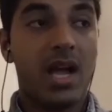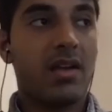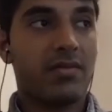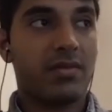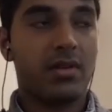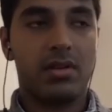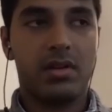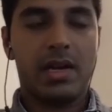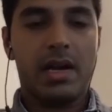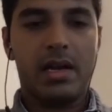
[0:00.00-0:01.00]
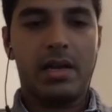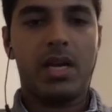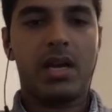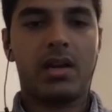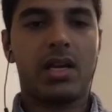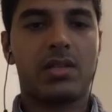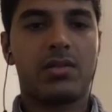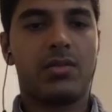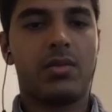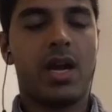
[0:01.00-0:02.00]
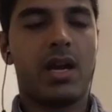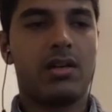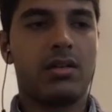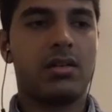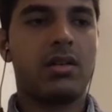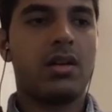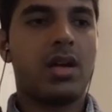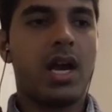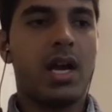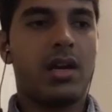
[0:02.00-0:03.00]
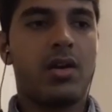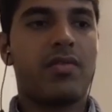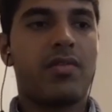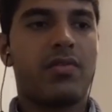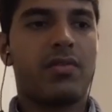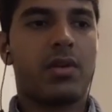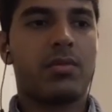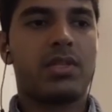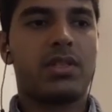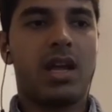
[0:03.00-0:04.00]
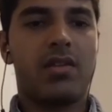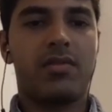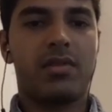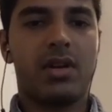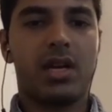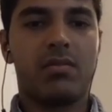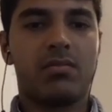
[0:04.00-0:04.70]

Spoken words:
I have a guy in my class who had an offer from Stanford,